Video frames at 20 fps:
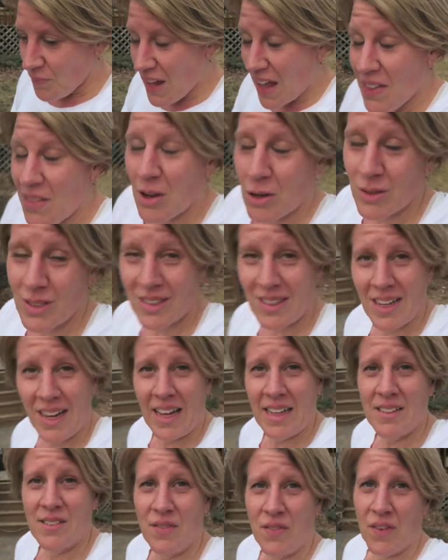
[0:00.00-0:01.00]
And there was a
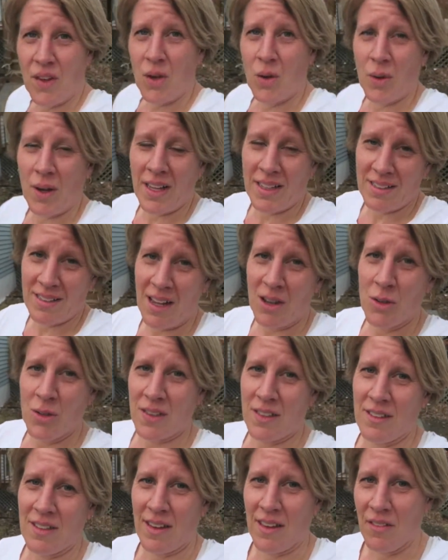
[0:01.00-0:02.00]
nice view. His house
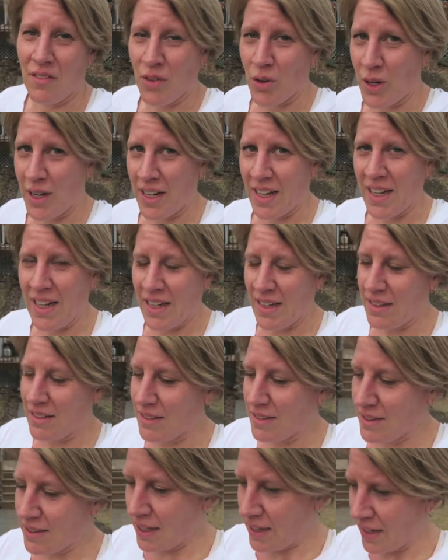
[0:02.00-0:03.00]
is in the Florida Keys